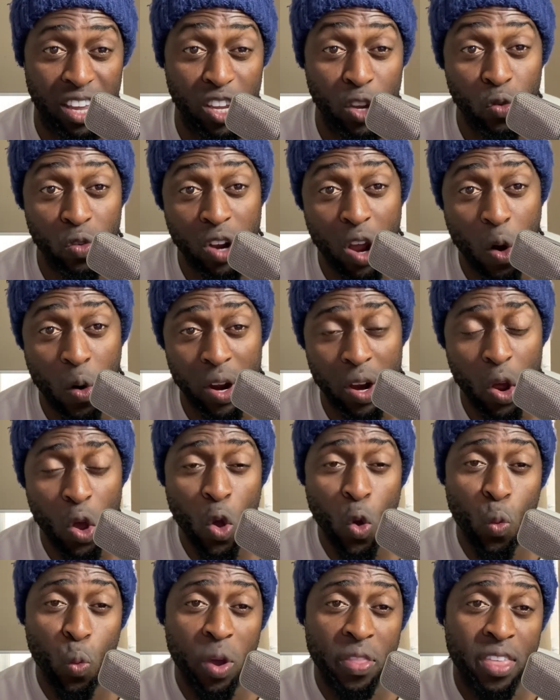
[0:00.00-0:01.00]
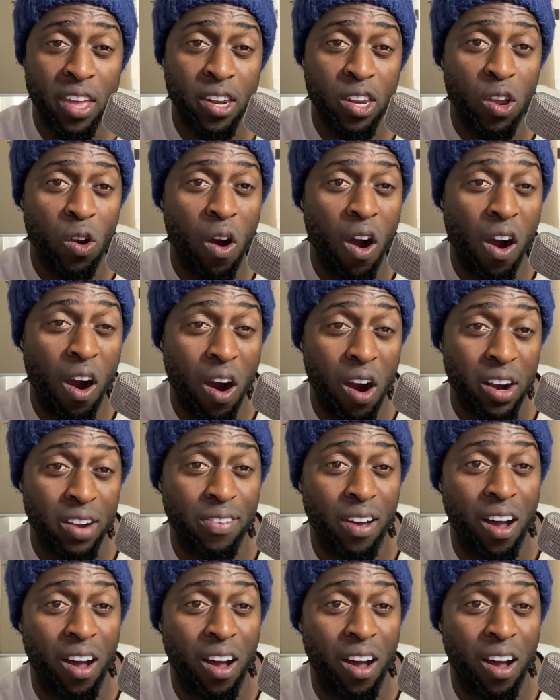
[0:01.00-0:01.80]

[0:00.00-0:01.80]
you know it within your heart of